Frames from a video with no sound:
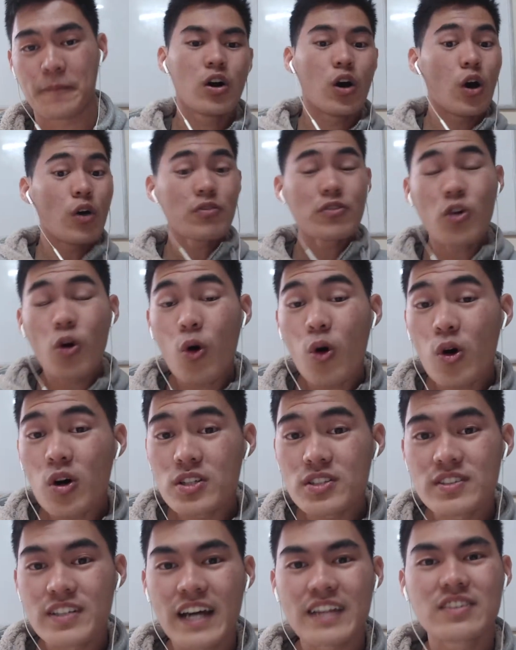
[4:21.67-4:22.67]
Of
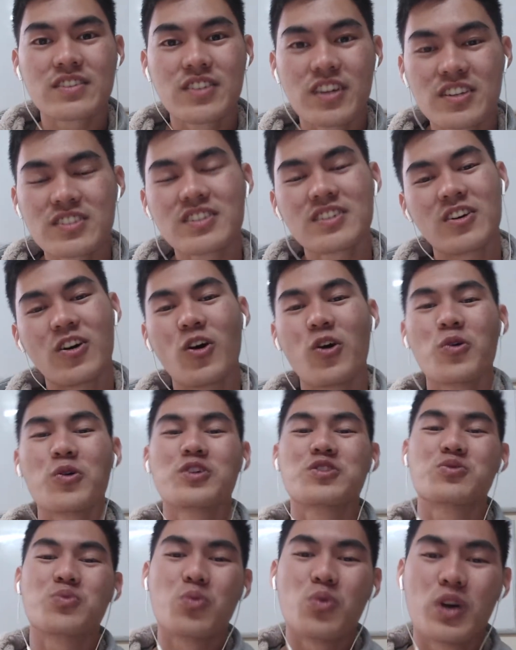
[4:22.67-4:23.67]
course, that doesn't
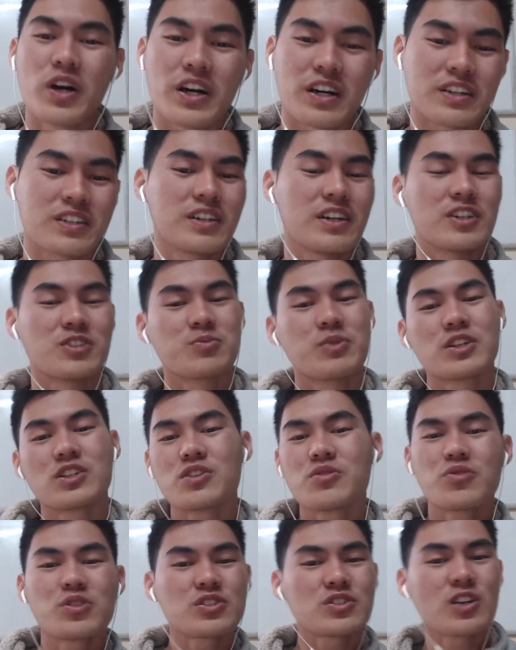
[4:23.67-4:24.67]
always work,
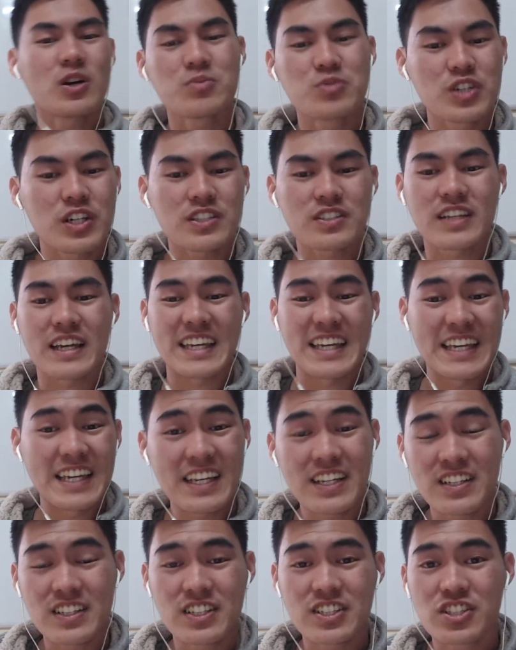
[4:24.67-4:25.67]
especially for subjects like
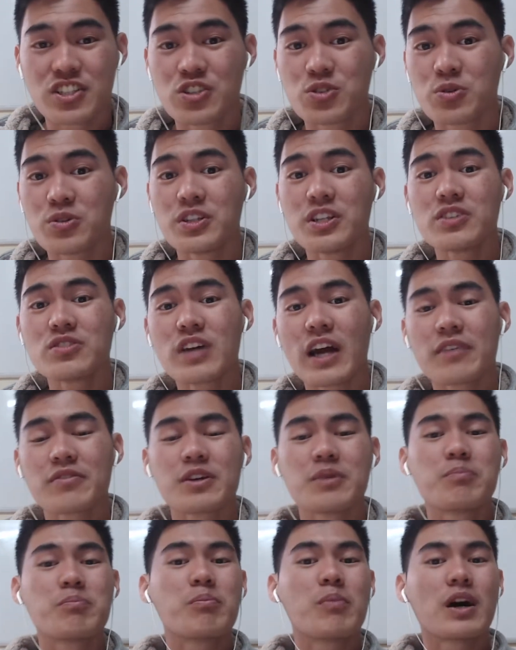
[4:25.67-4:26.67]
English. You will need to have
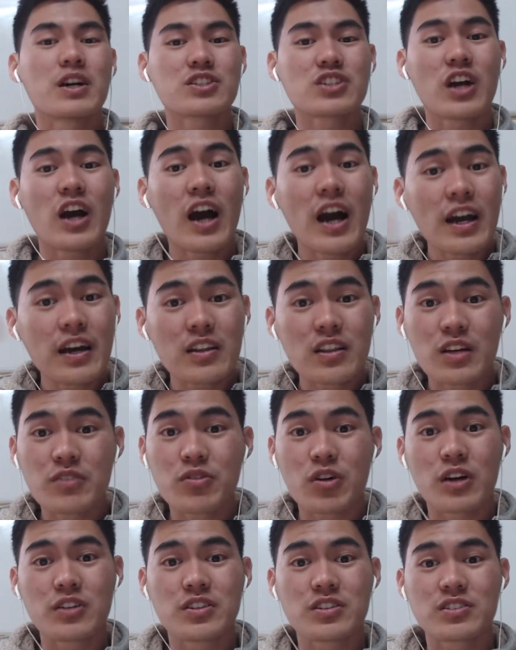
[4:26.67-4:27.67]
a much higher
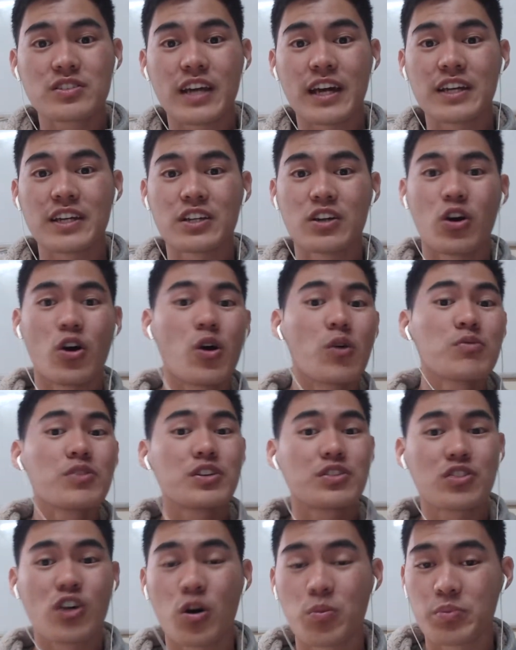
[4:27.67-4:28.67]
level understanding of the
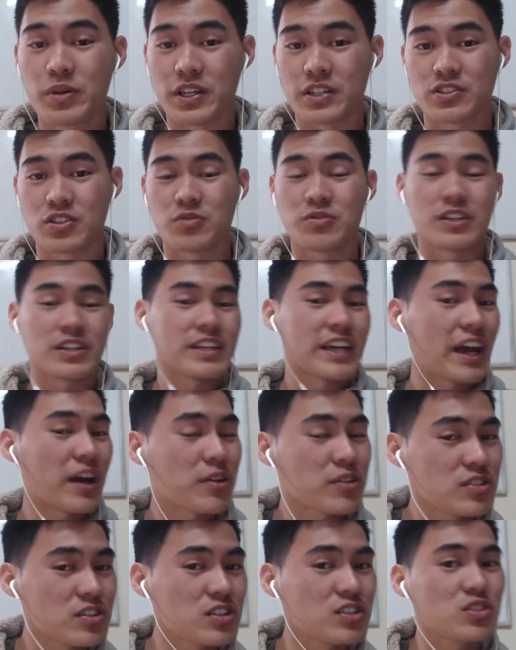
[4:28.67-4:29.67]
topics, of the
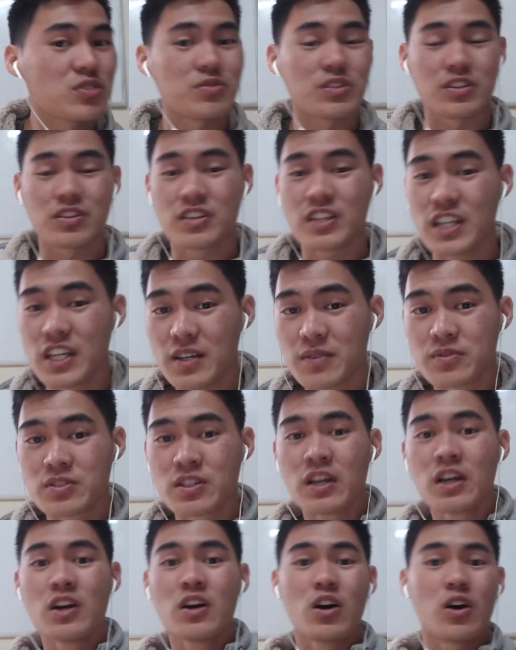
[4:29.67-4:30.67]
characters, of the themes,
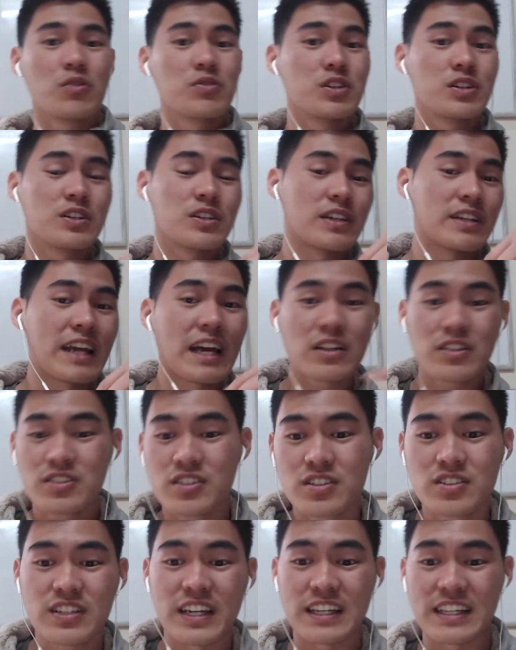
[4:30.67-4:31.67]
of the
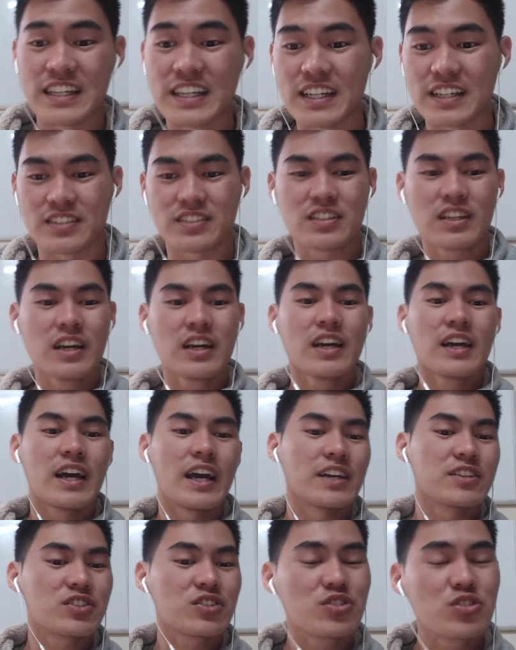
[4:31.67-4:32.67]
analysis techniques.
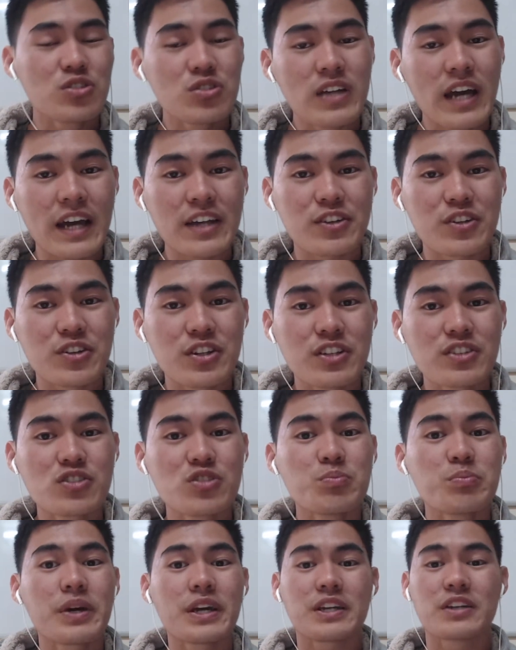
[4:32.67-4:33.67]
And to do that, you need to
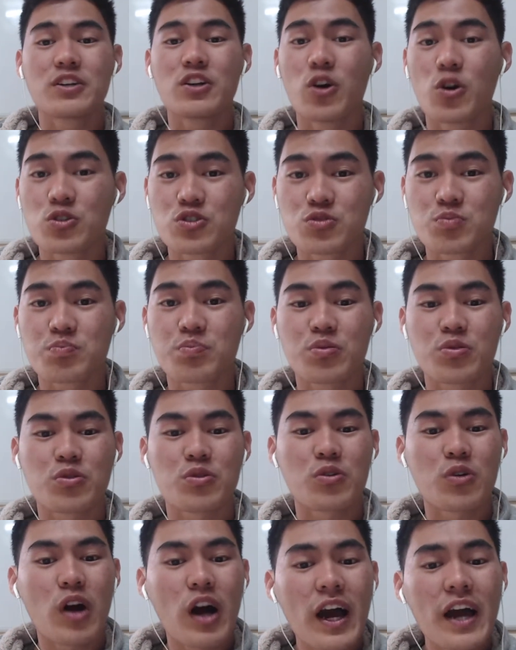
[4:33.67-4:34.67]
make notes
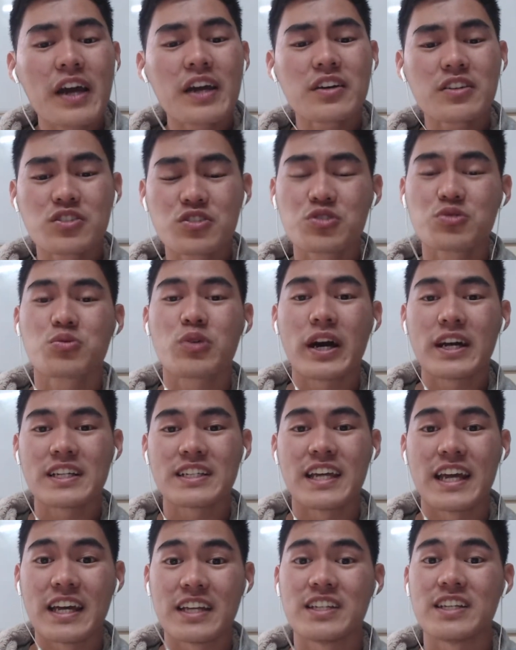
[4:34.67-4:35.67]
prior to
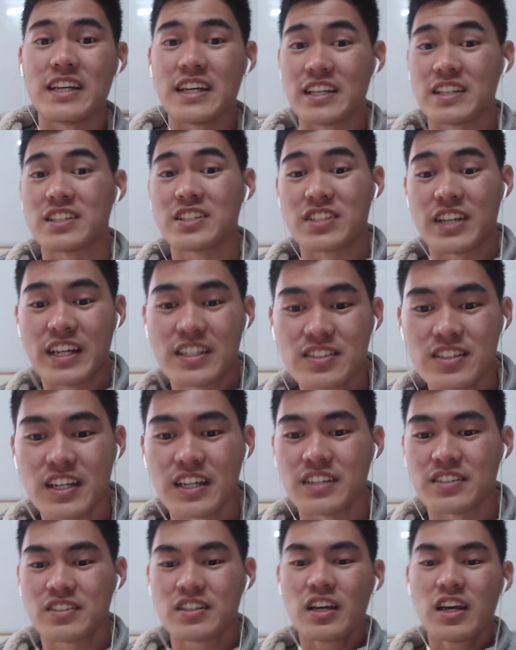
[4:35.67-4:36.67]
writing any English
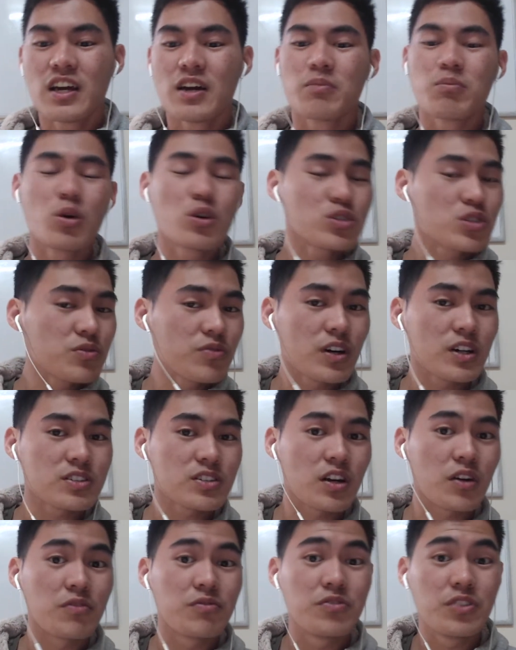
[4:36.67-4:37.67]
essays. Most of us
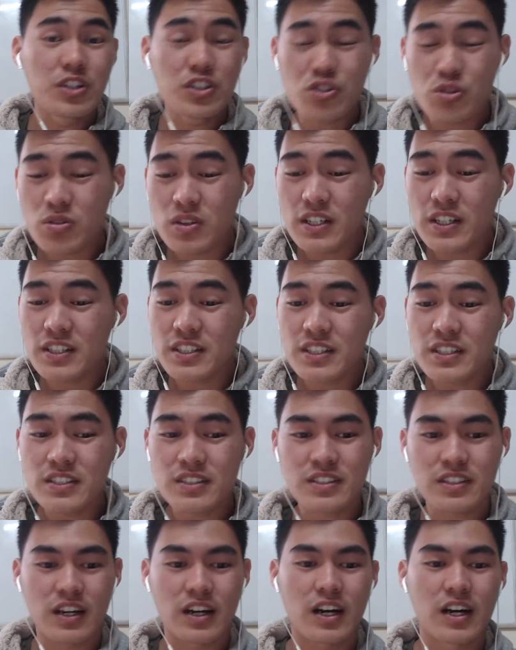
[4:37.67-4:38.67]
are visual
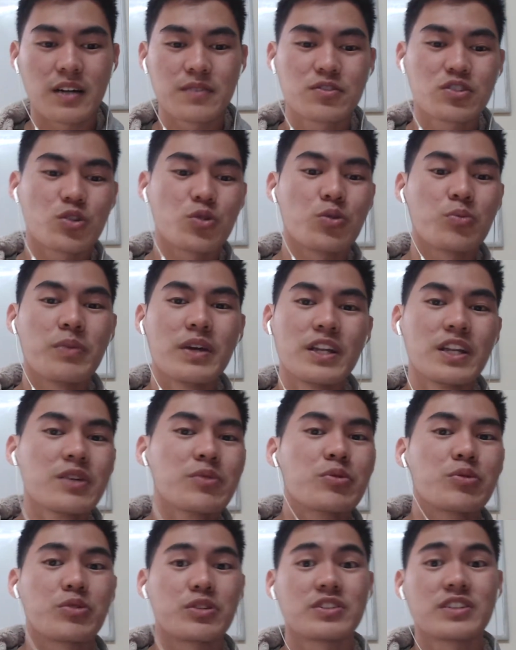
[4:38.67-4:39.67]
learners, so meaning
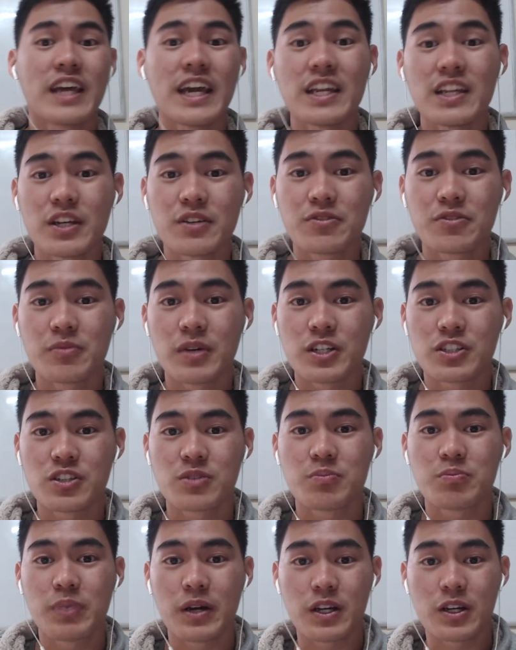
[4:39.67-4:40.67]
we retain
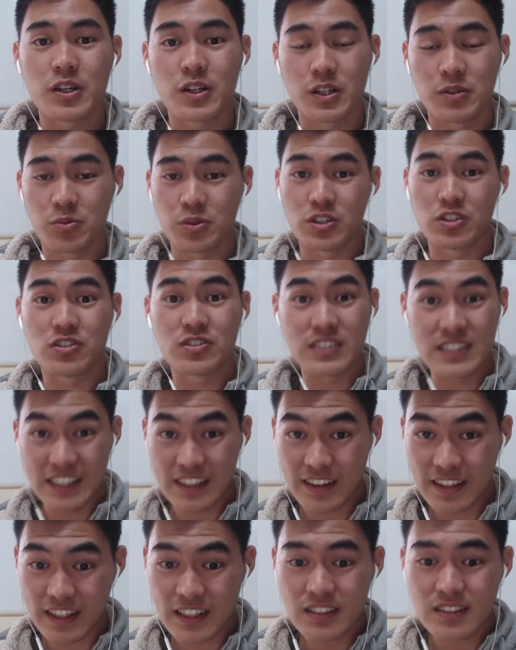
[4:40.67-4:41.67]
information better if we see
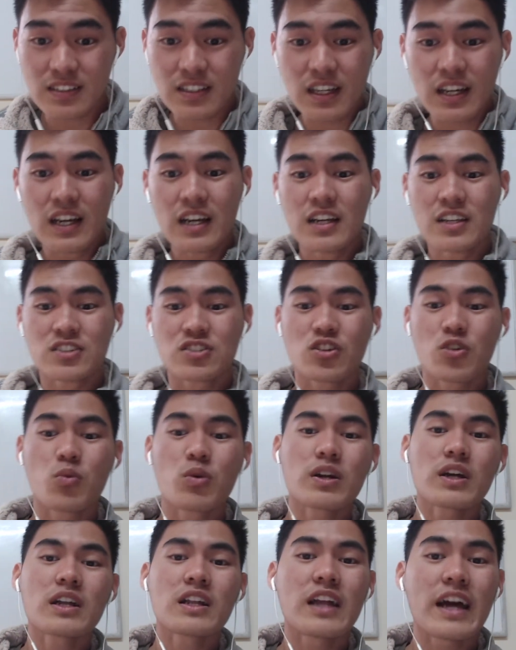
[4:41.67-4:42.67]
things. So
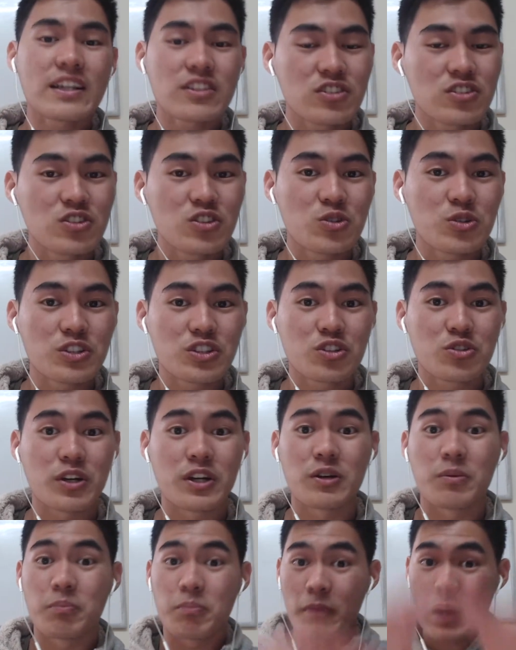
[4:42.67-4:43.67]
what I like to do is create
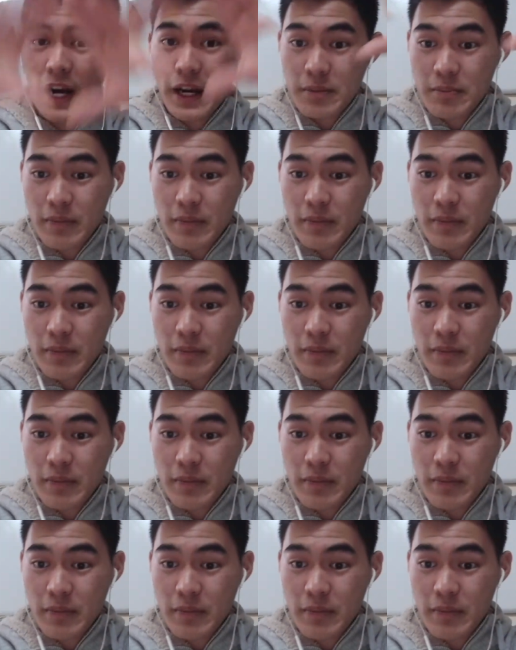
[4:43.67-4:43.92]
a mind